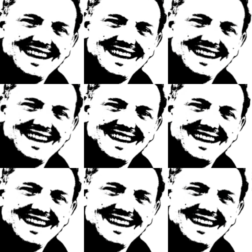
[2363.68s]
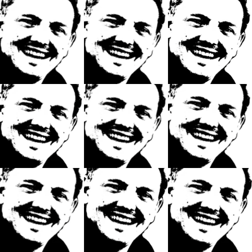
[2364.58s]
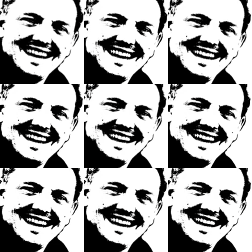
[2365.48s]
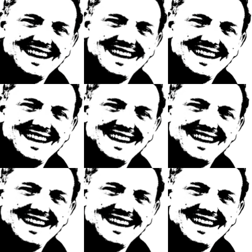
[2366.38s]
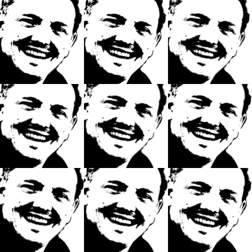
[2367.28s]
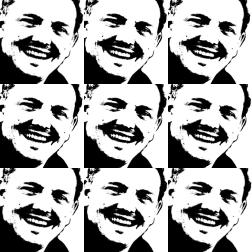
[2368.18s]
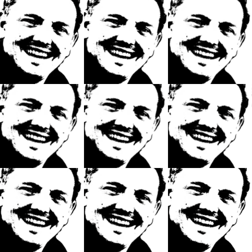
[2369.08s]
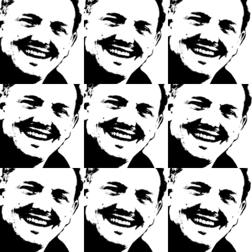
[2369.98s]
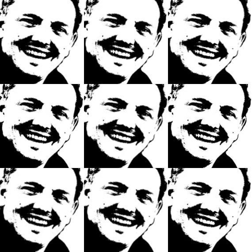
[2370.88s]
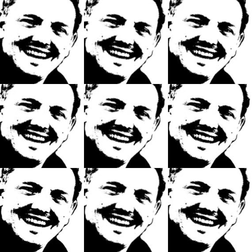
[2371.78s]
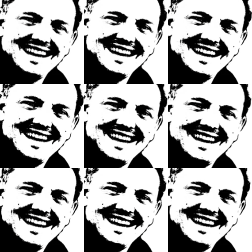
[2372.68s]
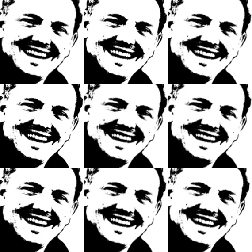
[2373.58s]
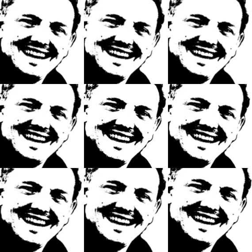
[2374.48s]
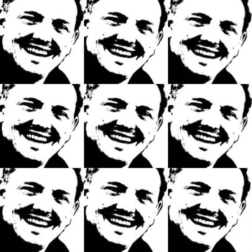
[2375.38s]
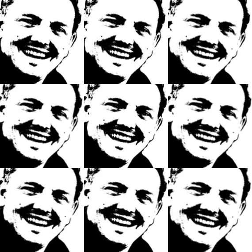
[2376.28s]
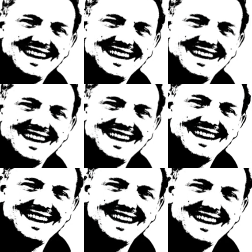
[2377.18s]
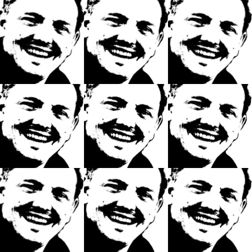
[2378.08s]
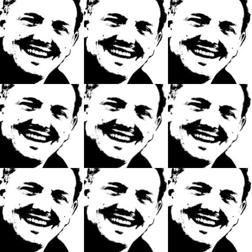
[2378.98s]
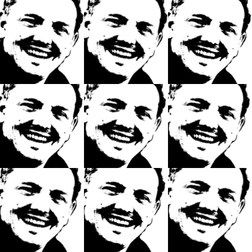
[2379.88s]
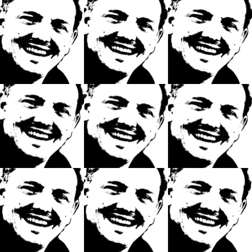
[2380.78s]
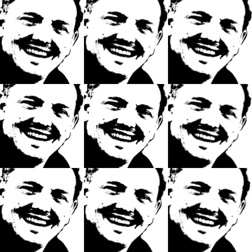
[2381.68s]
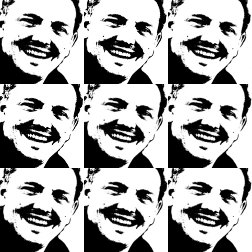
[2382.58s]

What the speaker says: That I think that might even be the one I'm talking about. It sort of went a bit of a fishtail in the straight line. I was like, whoa, hold on to it, boy. I was talking to my mate through the race because we were both like, all right, how's he going to go? Yeah. And I'm like, 3 laps down or turn 8.